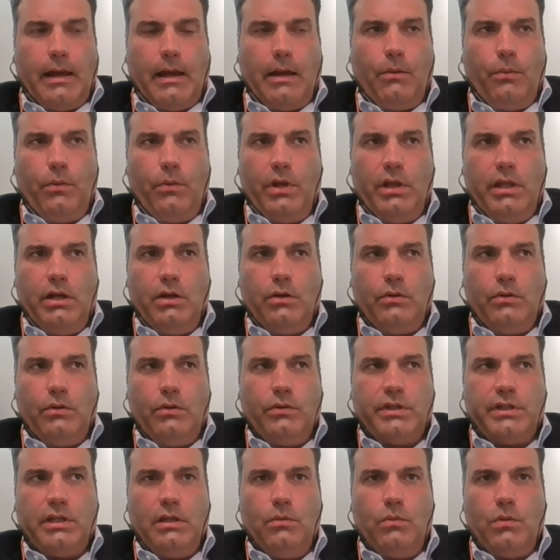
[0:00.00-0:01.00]
I really
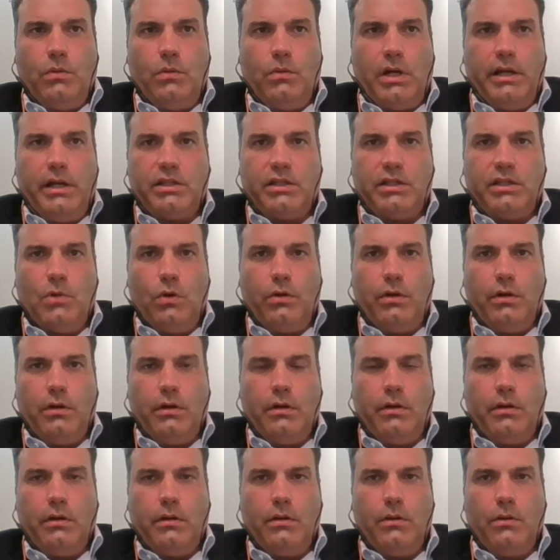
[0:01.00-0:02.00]
don't see why a
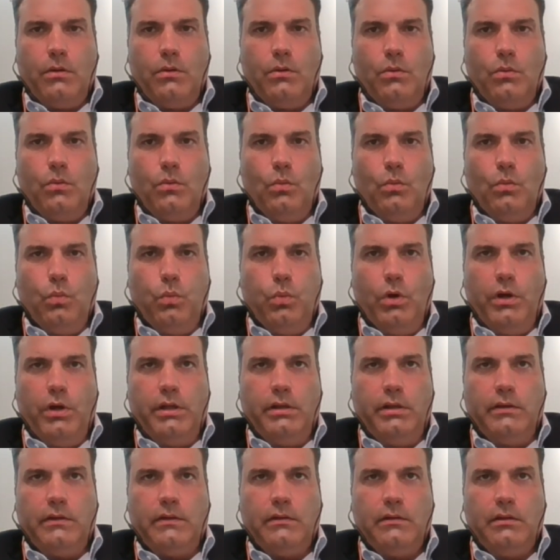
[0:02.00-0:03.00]
smoker
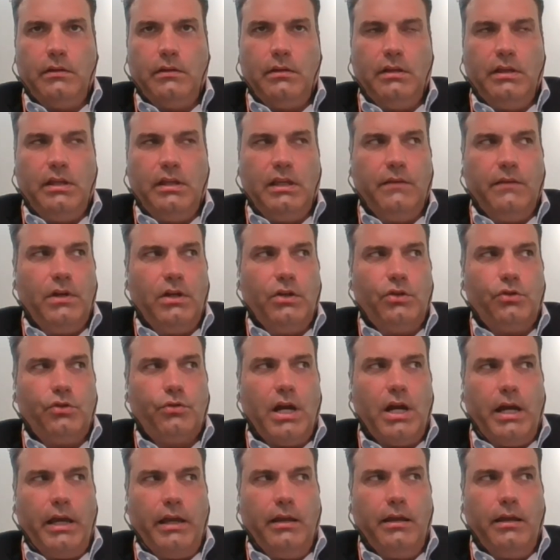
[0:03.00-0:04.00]
wouldn't give it a
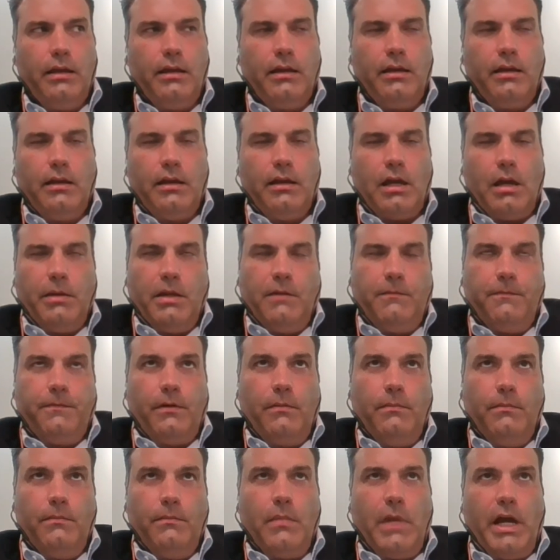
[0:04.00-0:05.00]
try. I mean,
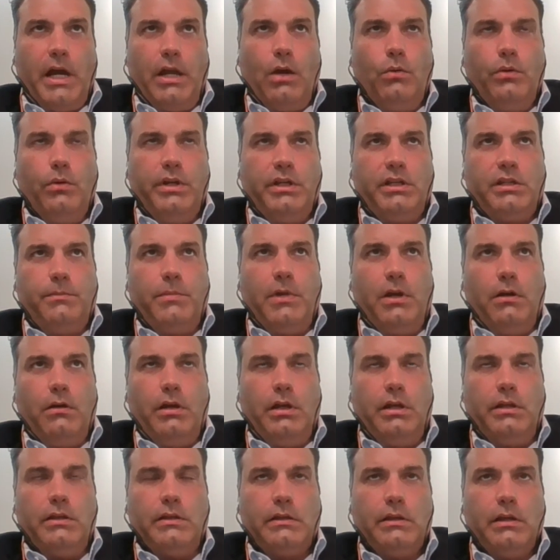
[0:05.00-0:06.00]
from my own
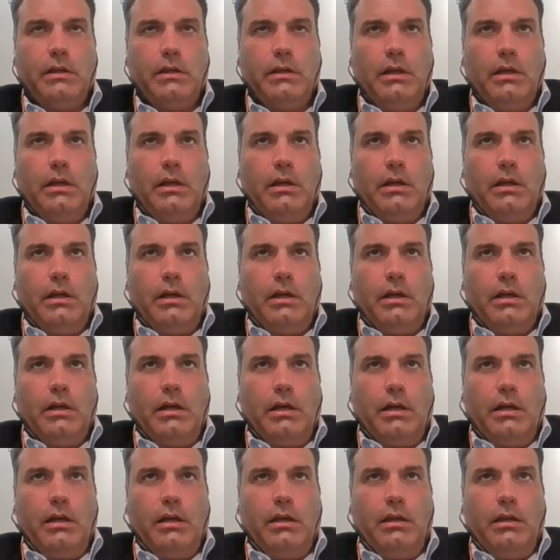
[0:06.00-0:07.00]
experience,
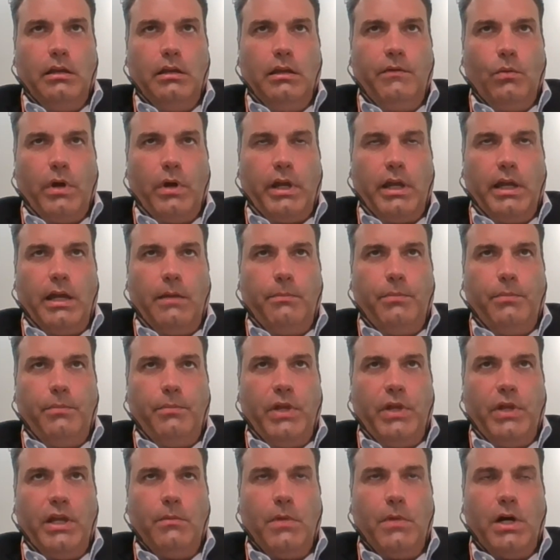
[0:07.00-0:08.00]
even working at
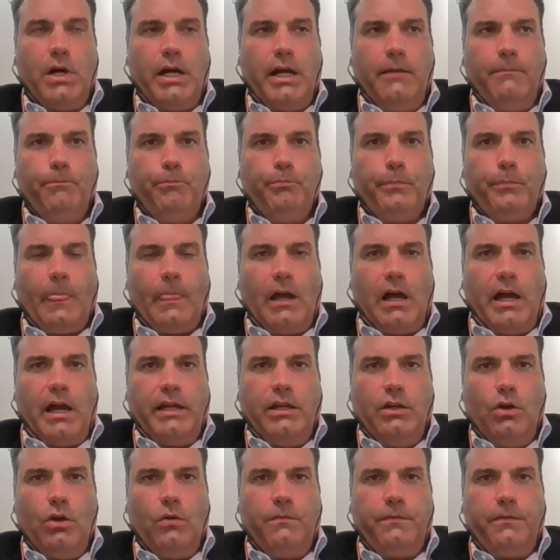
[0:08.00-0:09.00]
PMI,
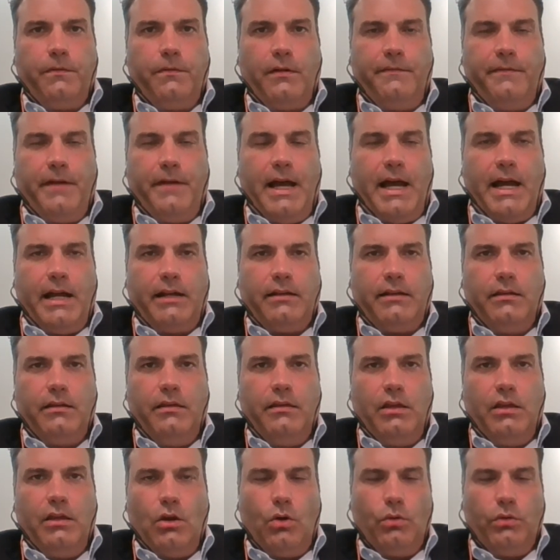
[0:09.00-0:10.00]
I know for a fact
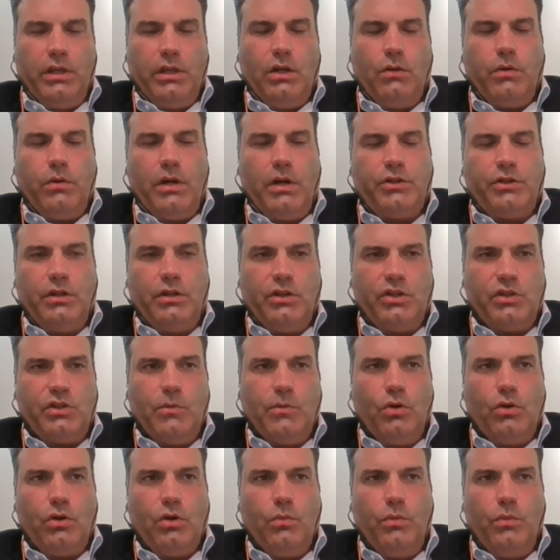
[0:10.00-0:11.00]
the only question a
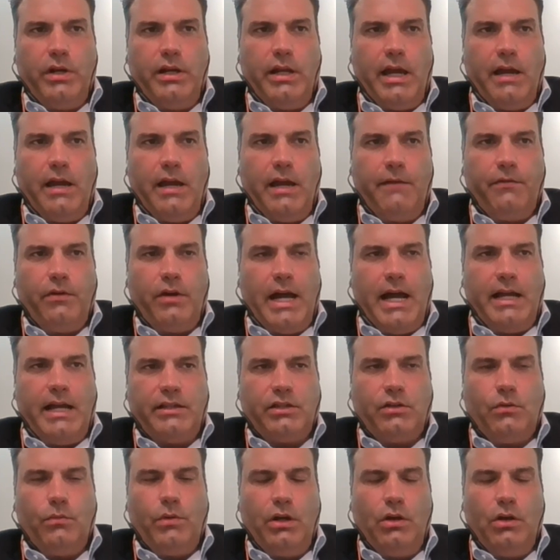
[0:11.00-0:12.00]
smoker would ever
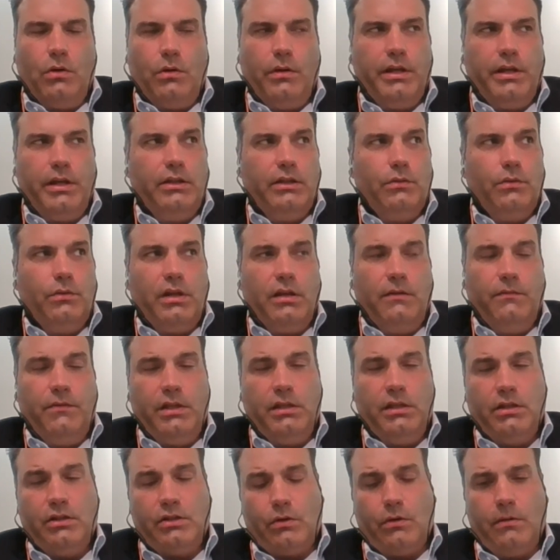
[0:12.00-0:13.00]
ask when going into a
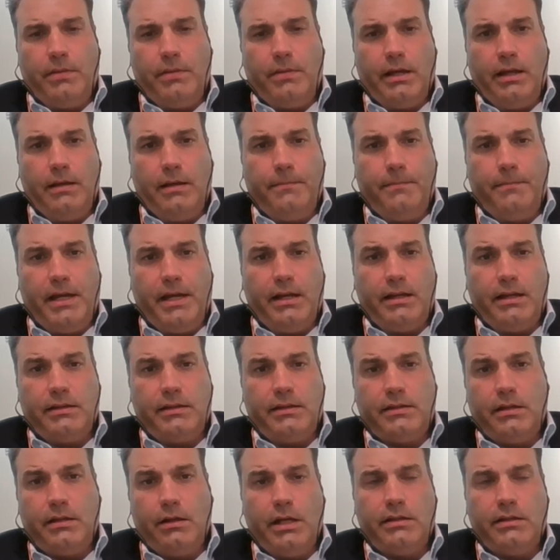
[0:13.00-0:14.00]
convenience store and buying a pack of
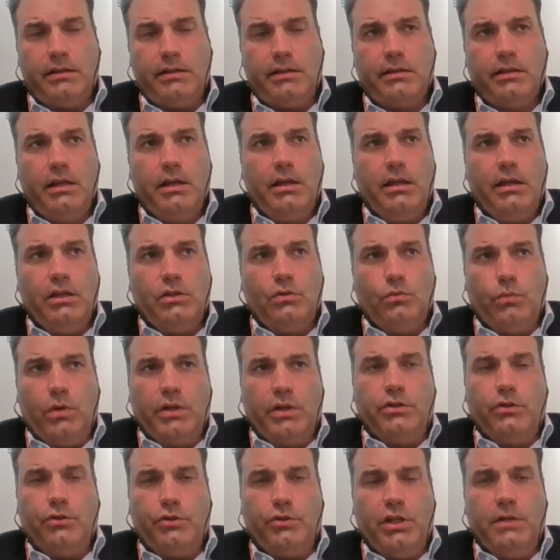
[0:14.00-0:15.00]
cigarettes is,
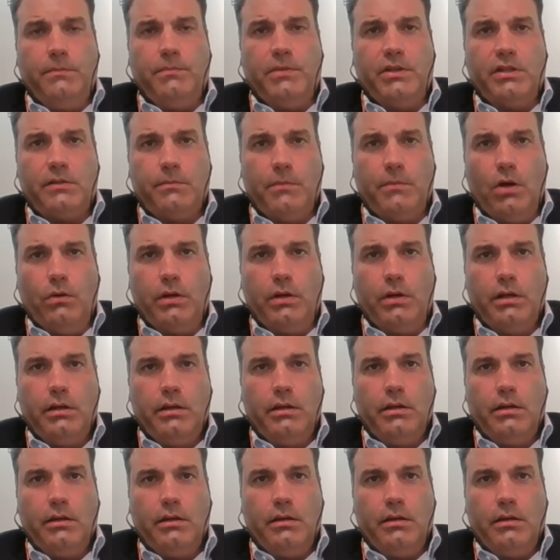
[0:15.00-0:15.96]
what's your cheapest smoke?